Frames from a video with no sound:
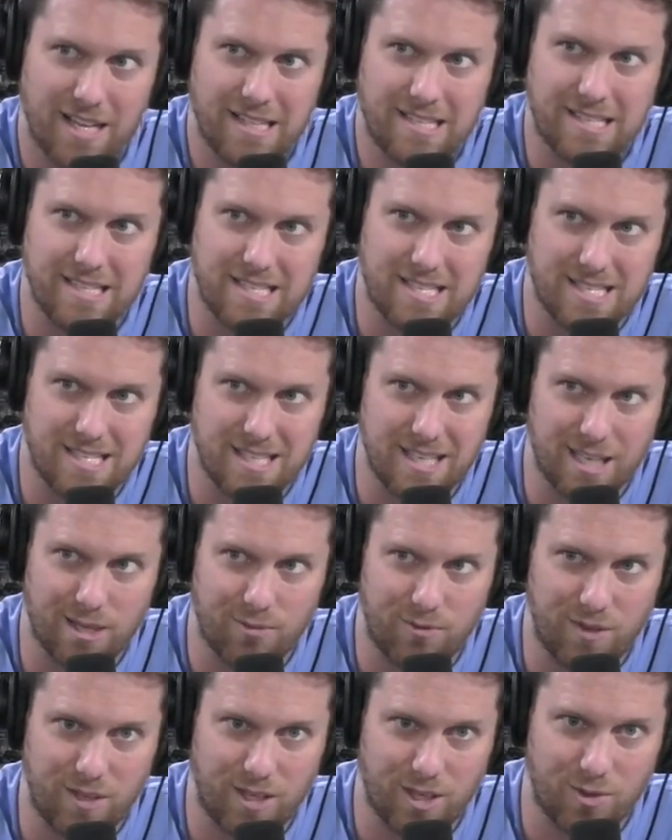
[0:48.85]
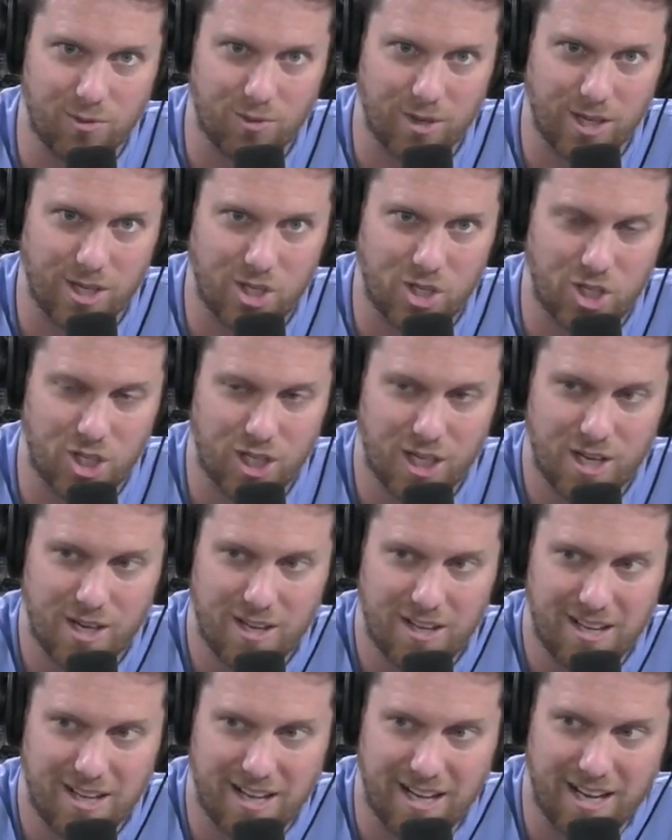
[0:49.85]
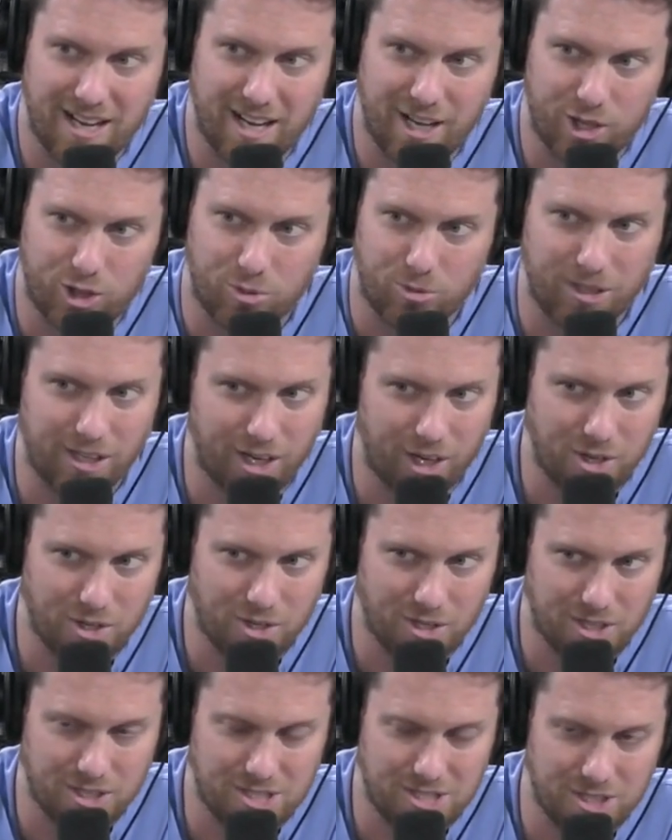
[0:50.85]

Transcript: to see if he can reach uh, 300.